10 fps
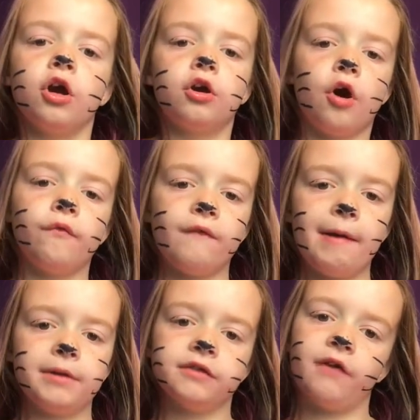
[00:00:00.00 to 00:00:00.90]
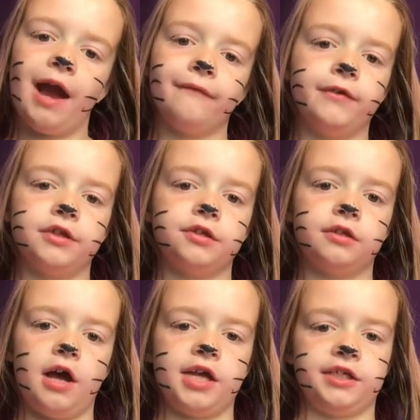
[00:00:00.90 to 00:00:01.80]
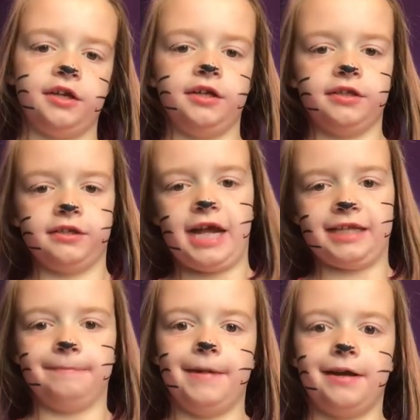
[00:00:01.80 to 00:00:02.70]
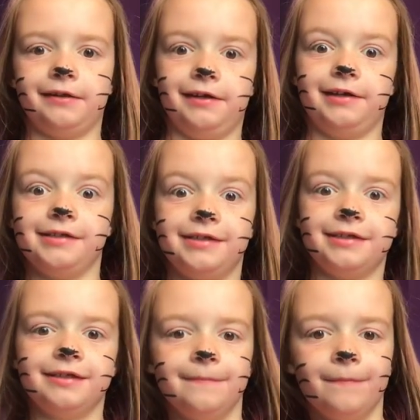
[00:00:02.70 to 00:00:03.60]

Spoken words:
Go find Miss Fiefield's class, because that's my class.